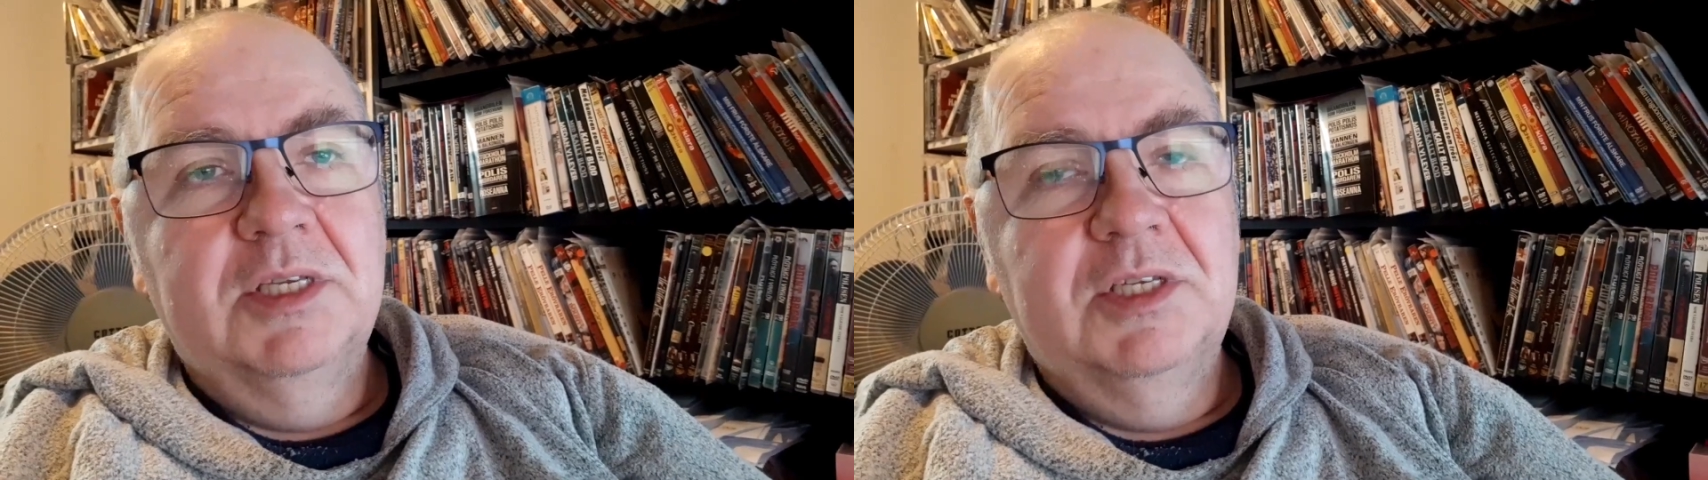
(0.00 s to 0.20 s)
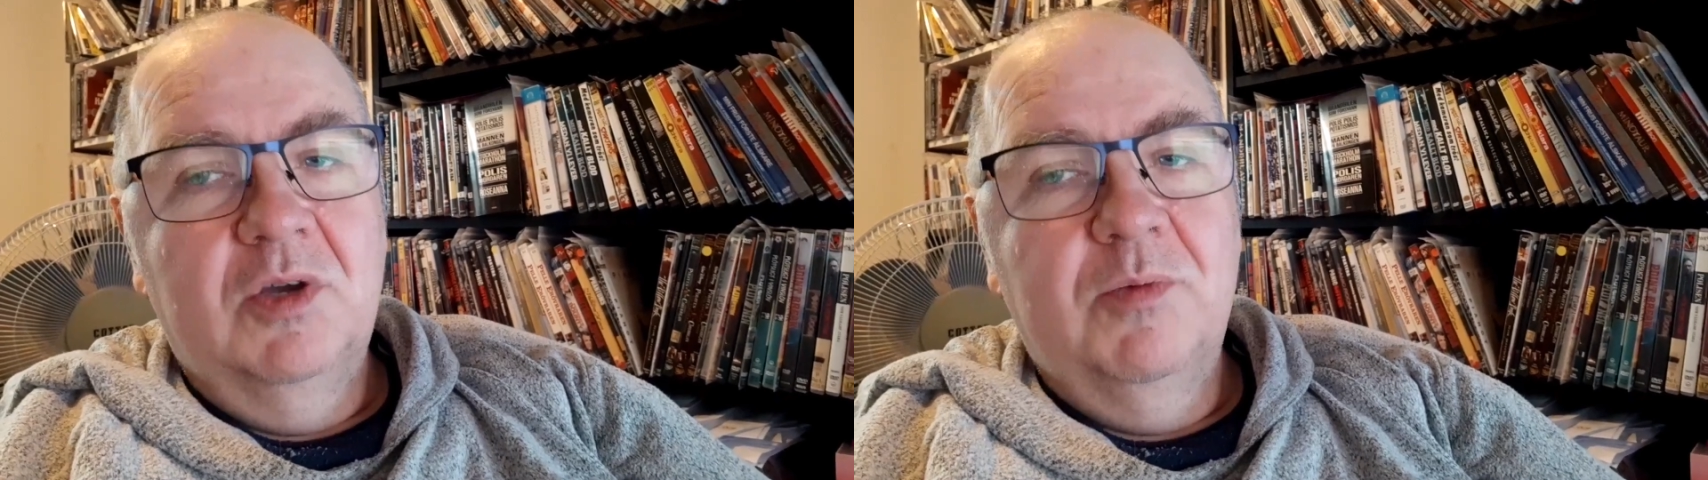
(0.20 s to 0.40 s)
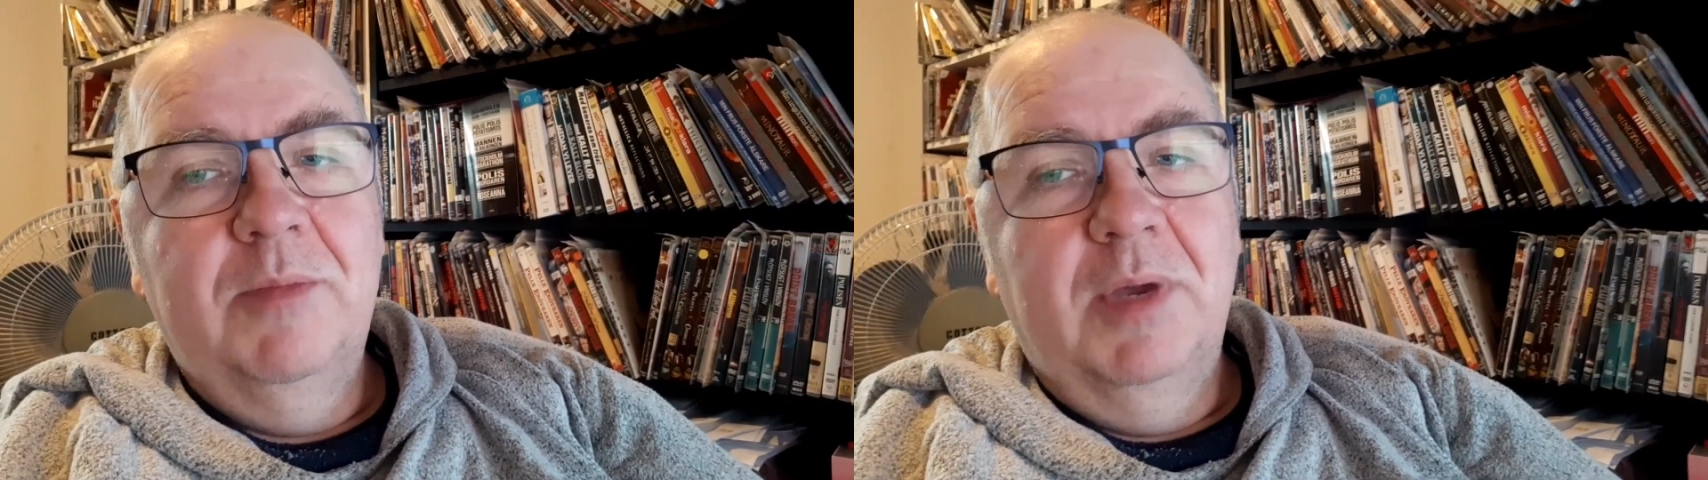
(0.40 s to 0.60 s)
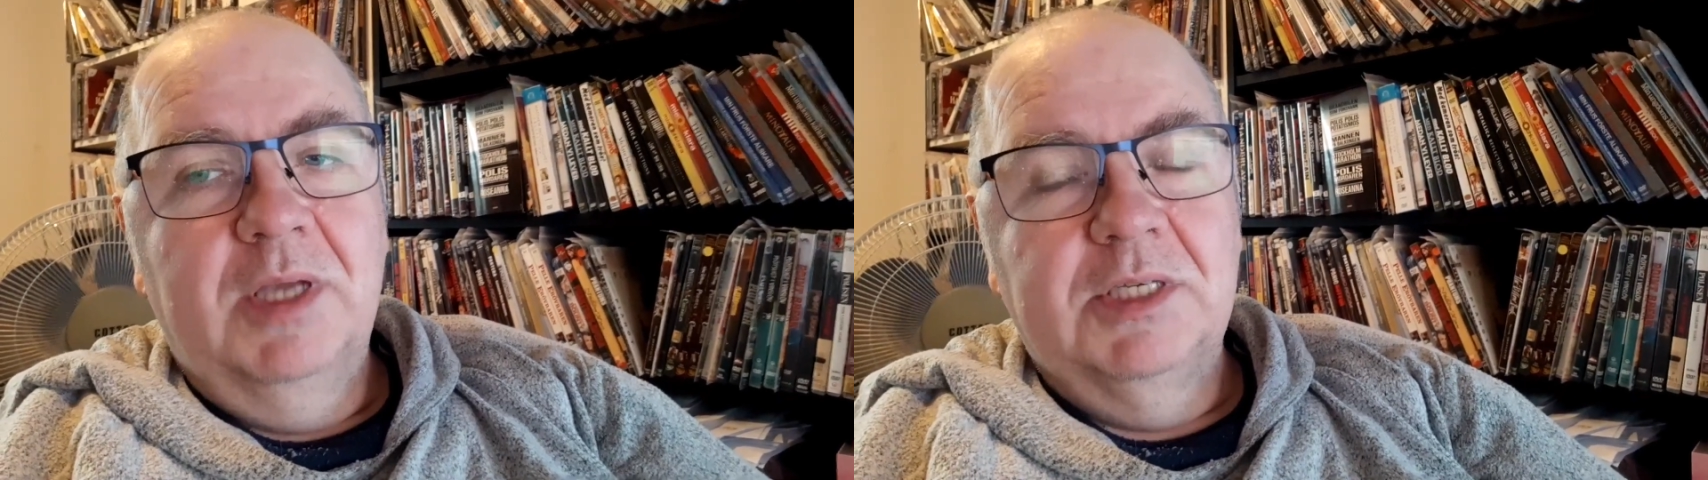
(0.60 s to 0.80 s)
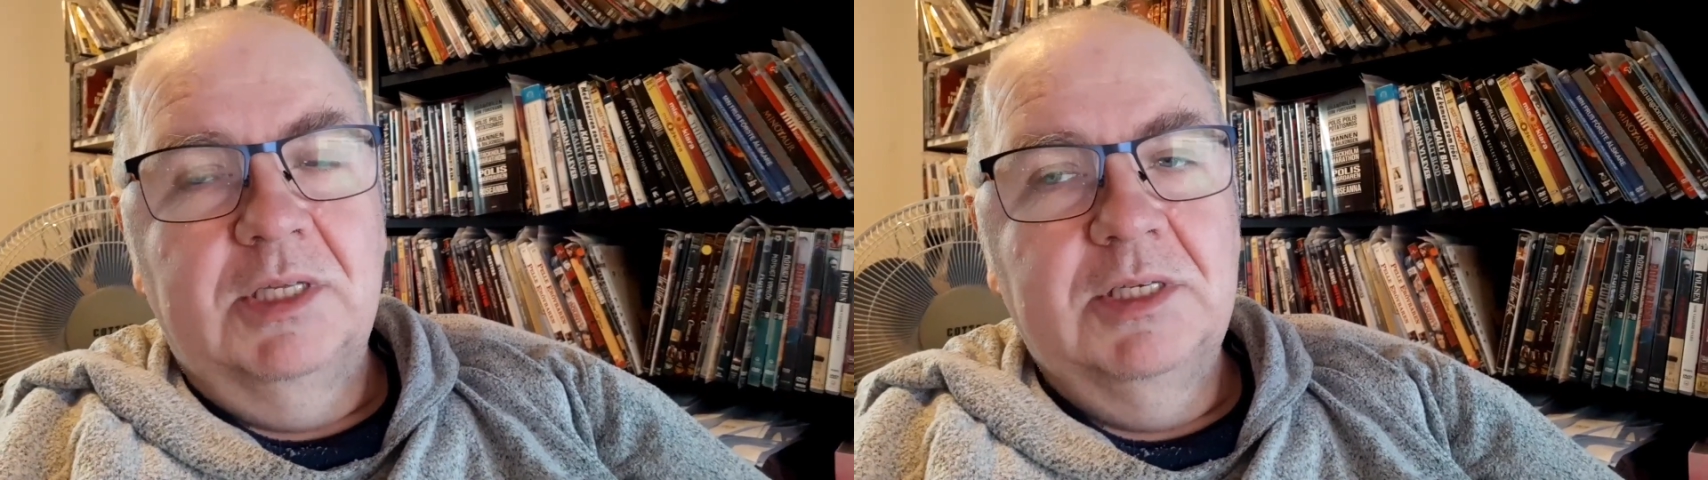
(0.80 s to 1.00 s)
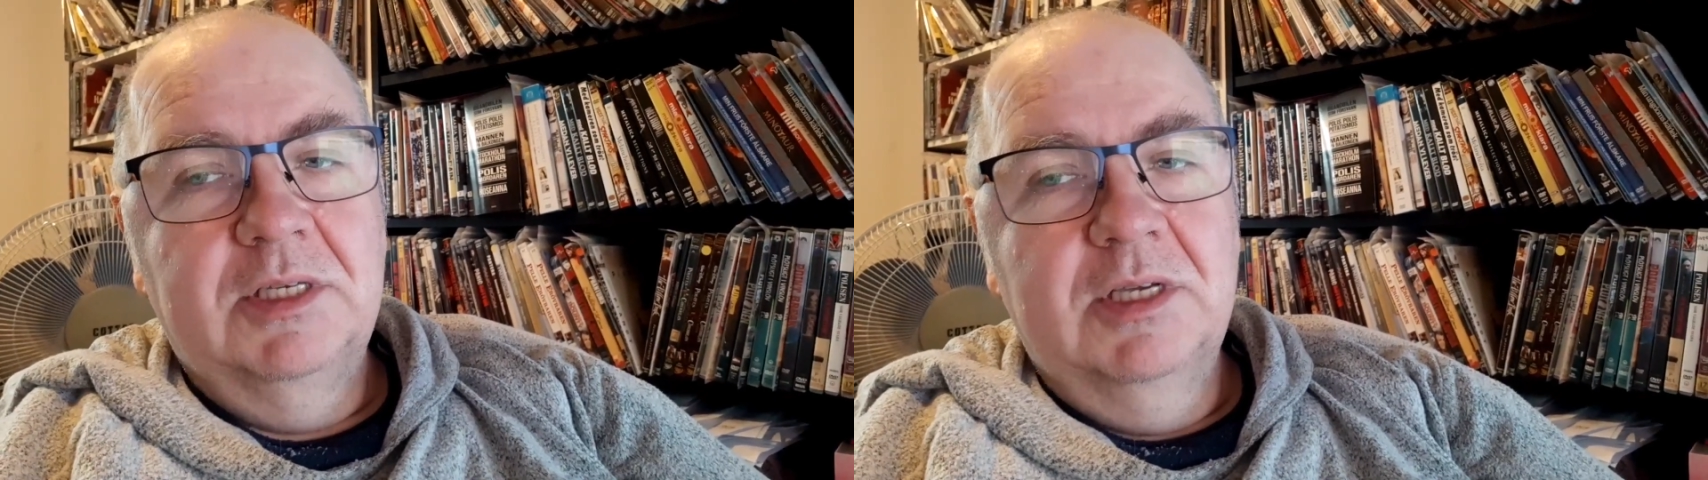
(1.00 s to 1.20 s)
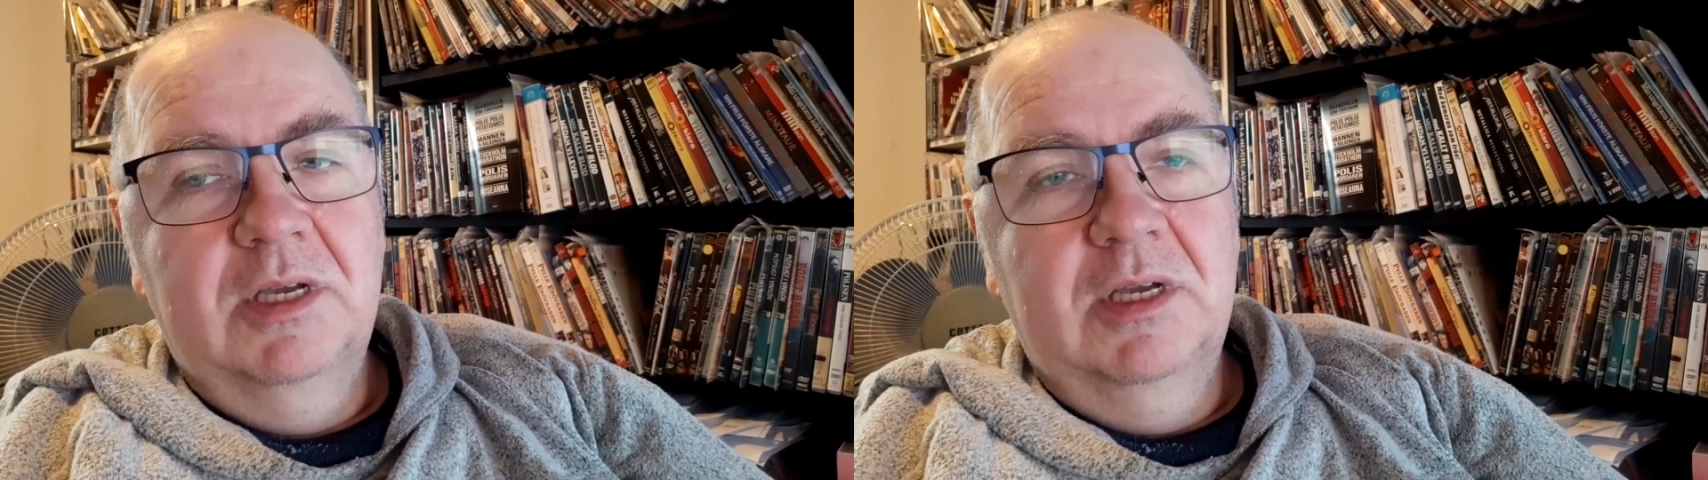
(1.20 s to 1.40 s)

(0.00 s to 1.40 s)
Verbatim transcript: and so many puzzles,